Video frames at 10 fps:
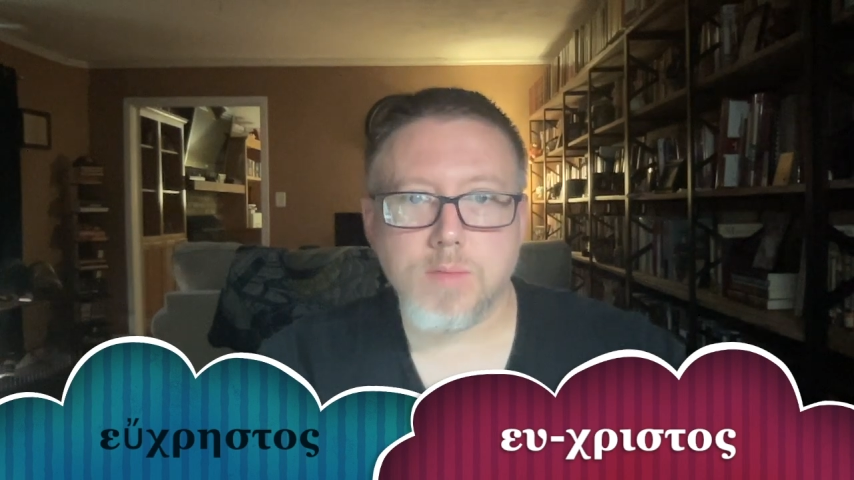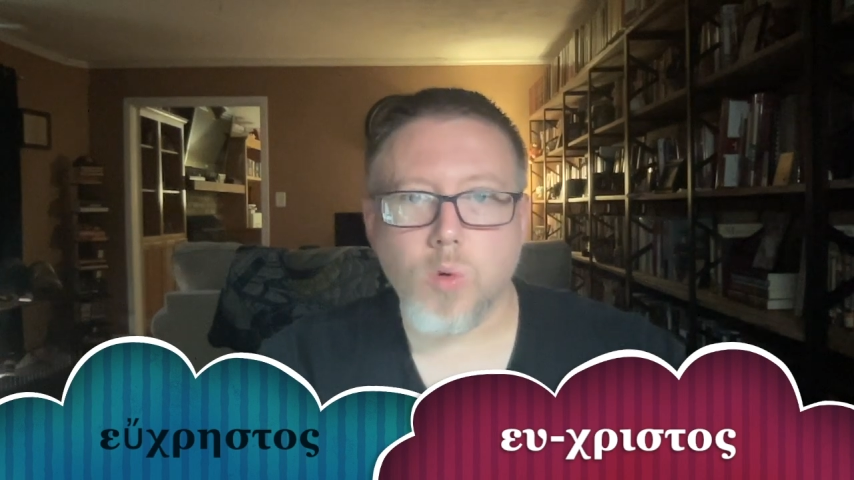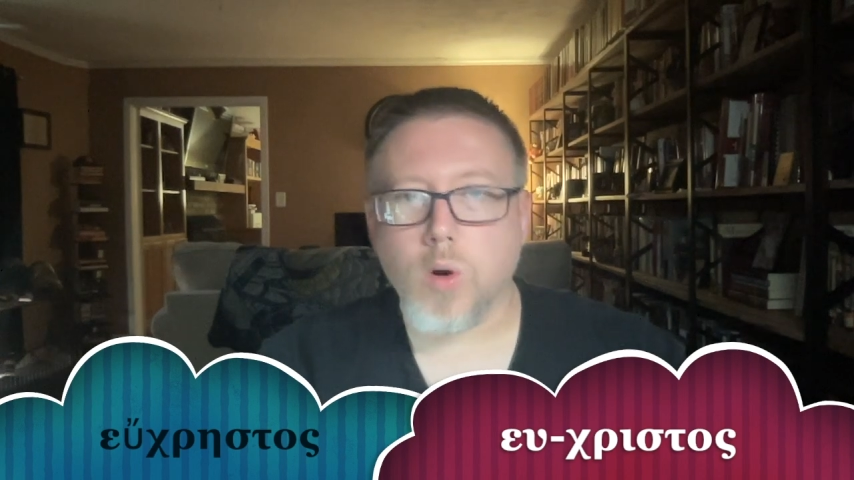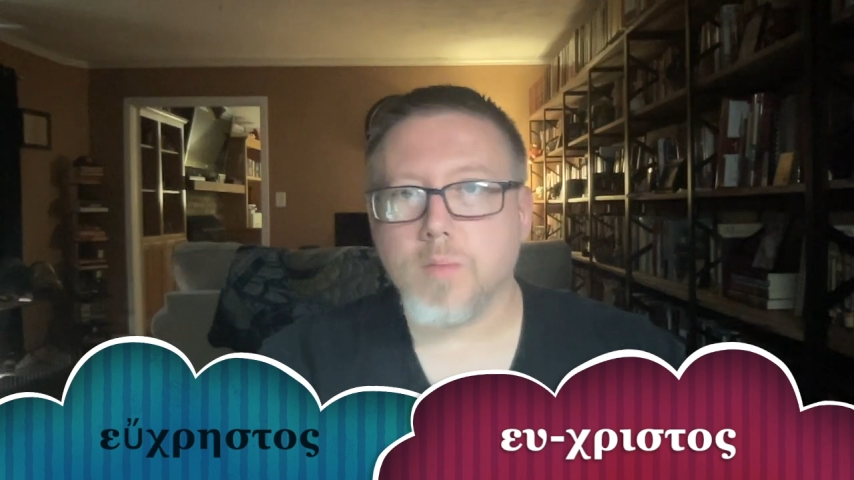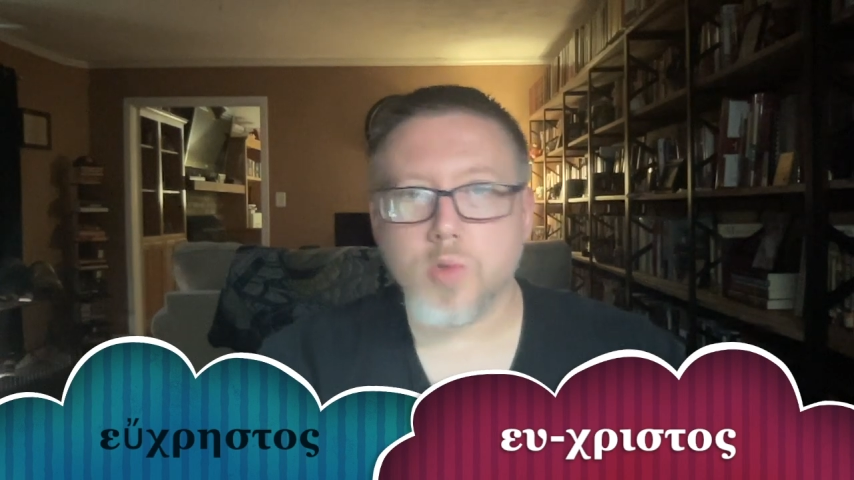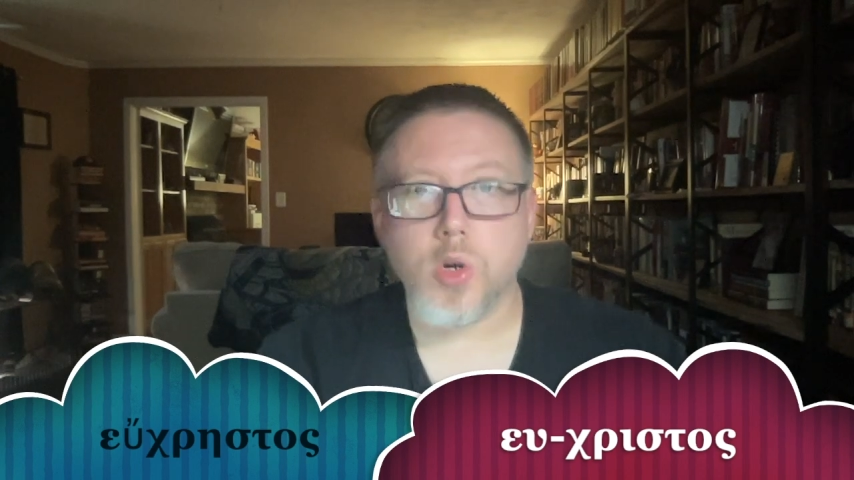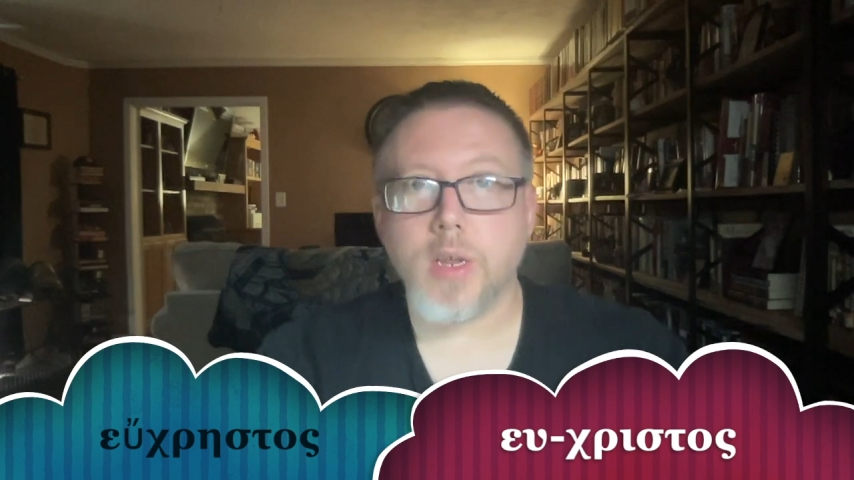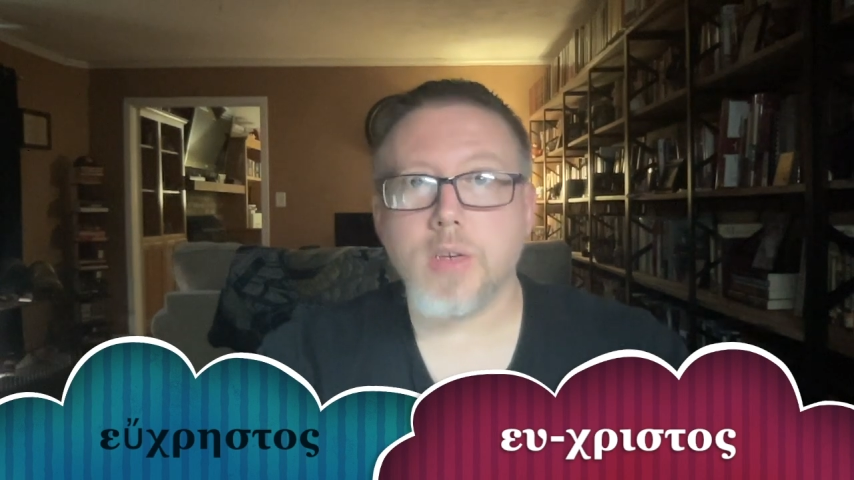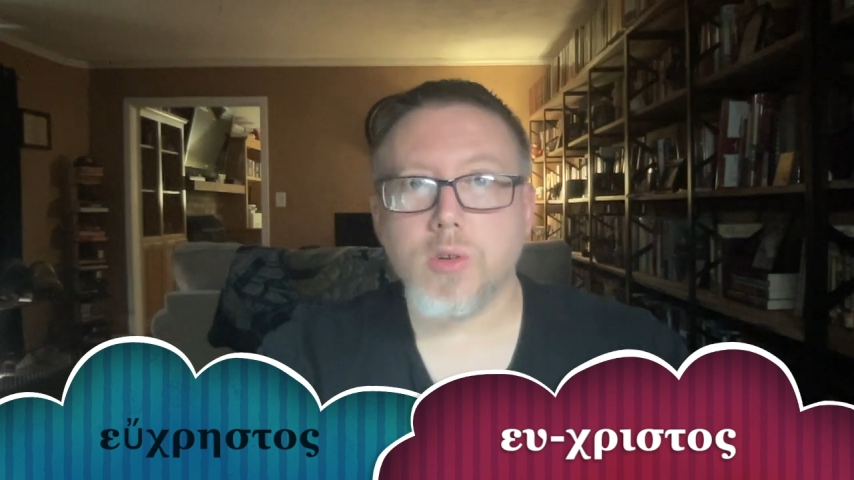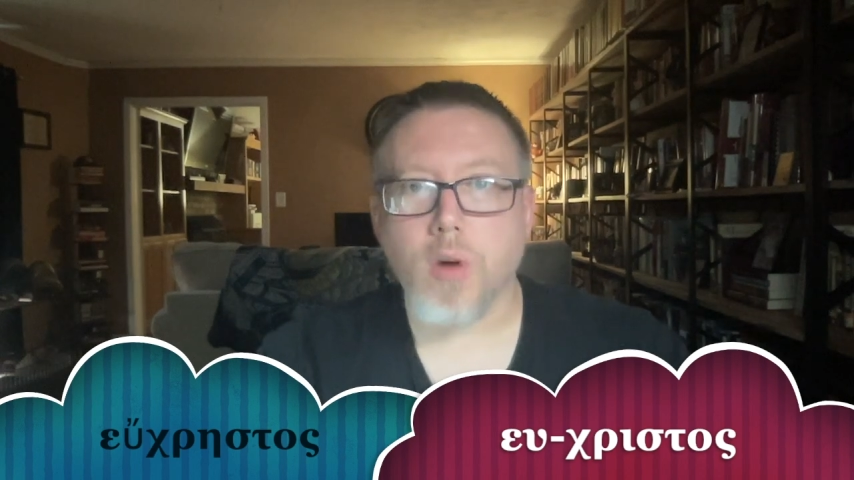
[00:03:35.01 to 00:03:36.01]
or good
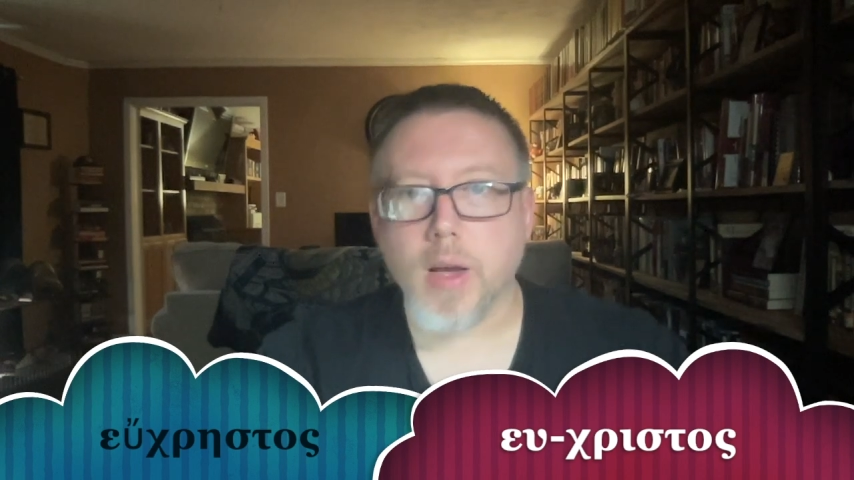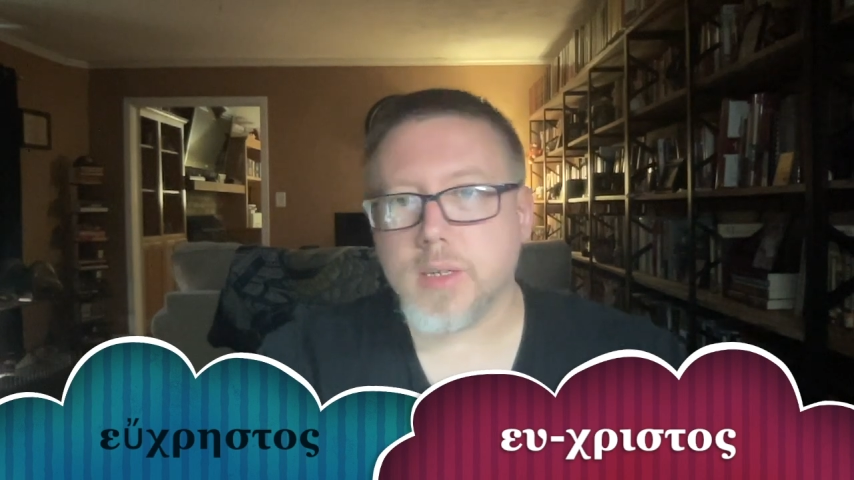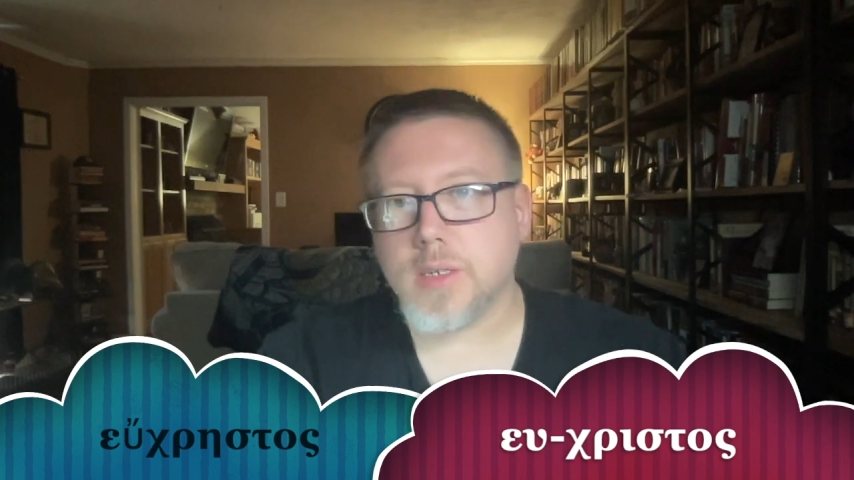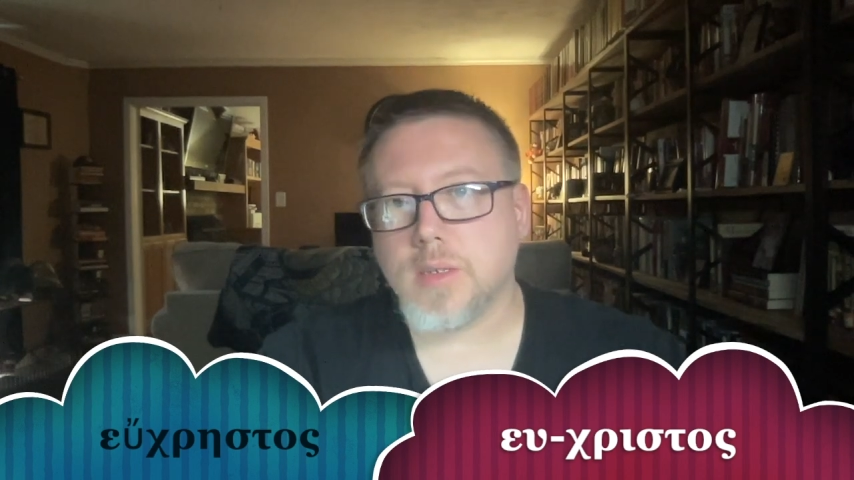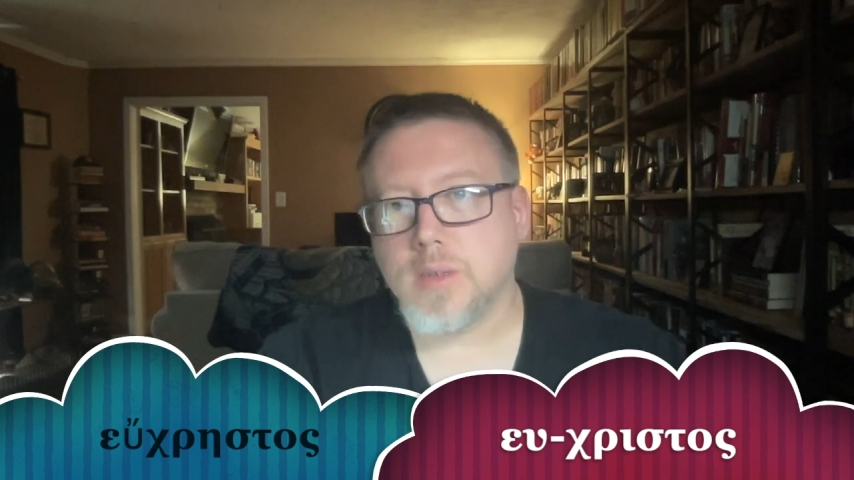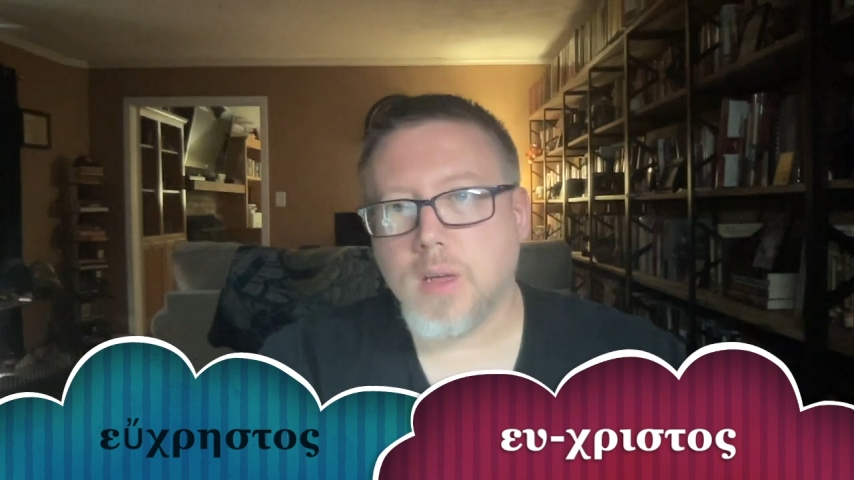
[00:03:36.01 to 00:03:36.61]
in Christ.